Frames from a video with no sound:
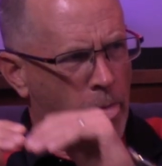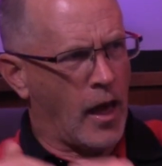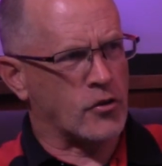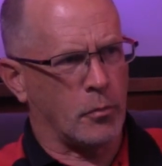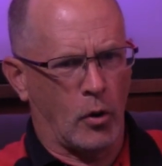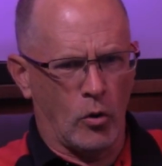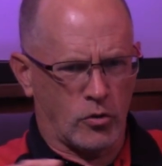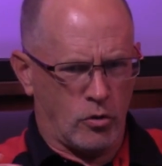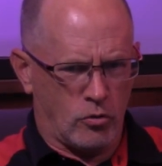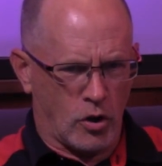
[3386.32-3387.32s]
as
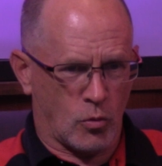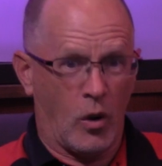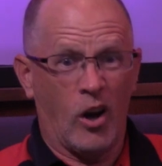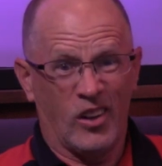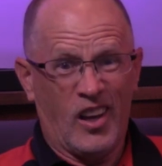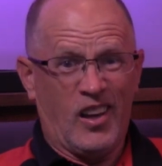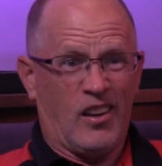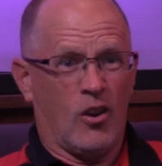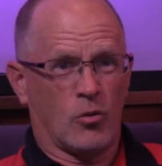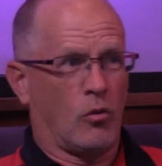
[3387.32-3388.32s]
opposed to just, well,
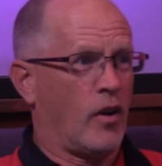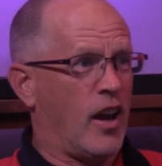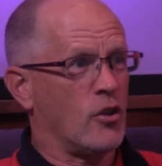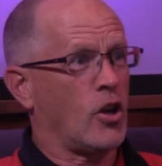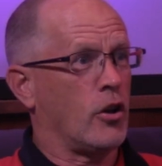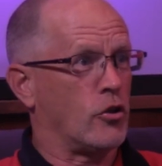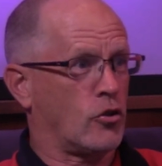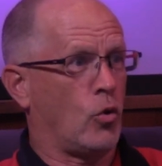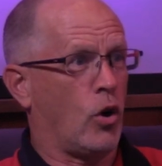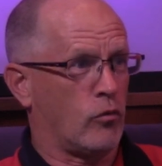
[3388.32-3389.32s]
here's how you
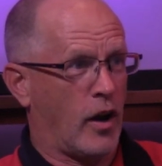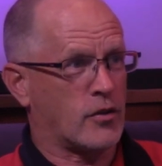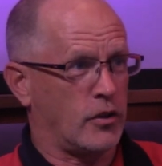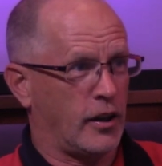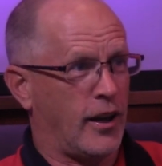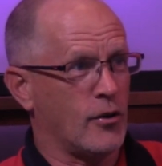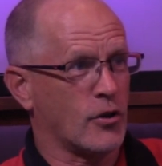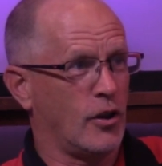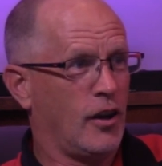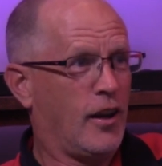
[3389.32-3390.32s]
score wrestling. Here's
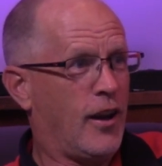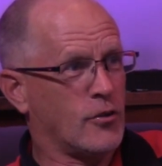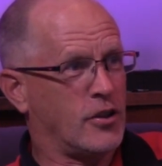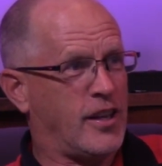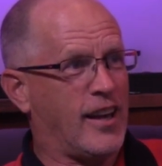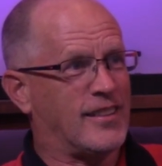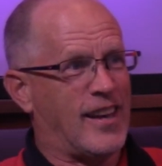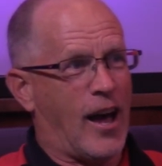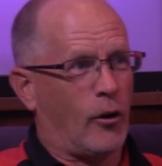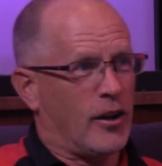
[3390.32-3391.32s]
a
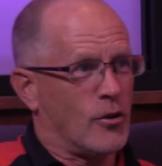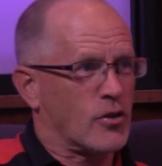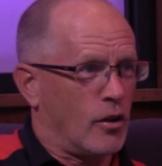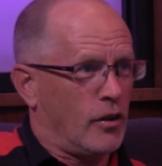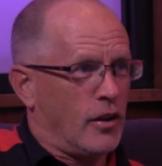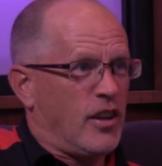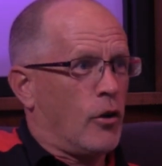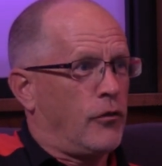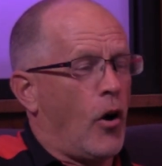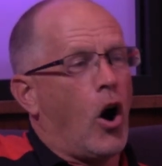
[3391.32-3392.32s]
takedown. Here's a
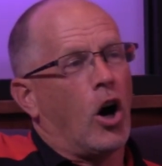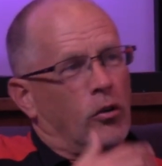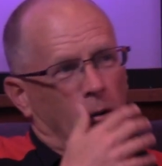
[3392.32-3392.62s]
near fall.